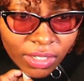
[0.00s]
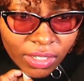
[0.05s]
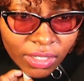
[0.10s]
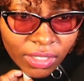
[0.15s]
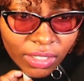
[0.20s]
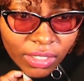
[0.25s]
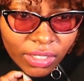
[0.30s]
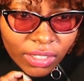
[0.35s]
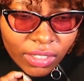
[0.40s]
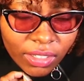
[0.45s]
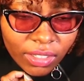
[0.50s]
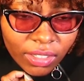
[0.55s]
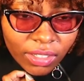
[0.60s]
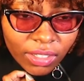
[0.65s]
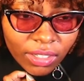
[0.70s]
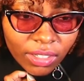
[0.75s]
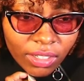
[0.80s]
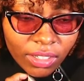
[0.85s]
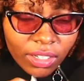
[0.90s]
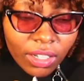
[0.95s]
Yeah.
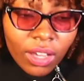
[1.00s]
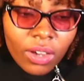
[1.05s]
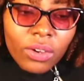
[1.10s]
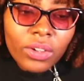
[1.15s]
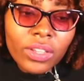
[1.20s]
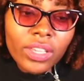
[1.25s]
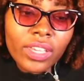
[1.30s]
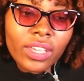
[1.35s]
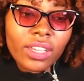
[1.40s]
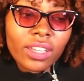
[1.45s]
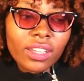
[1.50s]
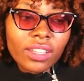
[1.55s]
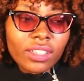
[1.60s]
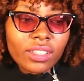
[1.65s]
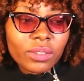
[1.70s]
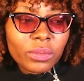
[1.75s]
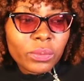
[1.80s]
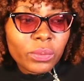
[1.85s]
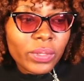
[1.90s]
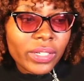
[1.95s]
Oh yeah.
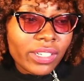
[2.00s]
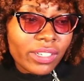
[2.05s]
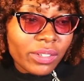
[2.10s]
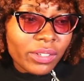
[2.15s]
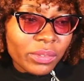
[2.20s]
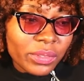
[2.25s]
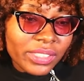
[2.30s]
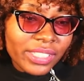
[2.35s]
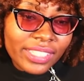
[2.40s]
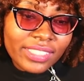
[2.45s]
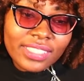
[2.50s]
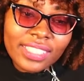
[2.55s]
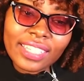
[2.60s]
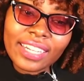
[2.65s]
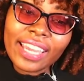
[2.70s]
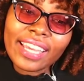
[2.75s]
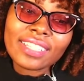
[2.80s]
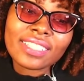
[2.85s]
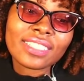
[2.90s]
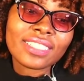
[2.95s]
Well, th- see,
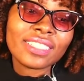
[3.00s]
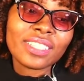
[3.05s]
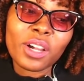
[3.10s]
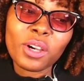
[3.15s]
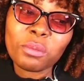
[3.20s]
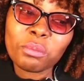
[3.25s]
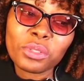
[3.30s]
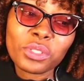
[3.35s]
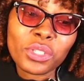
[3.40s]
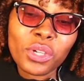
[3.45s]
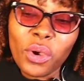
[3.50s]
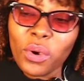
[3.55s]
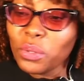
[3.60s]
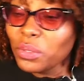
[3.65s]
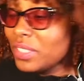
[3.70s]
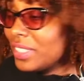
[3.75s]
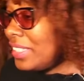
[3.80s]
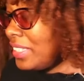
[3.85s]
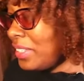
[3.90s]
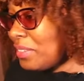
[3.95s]
that's something
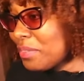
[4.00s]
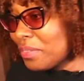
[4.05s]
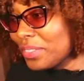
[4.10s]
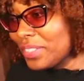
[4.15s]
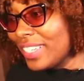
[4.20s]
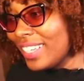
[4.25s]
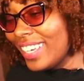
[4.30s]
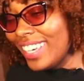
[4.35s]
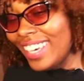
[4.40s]
totally different.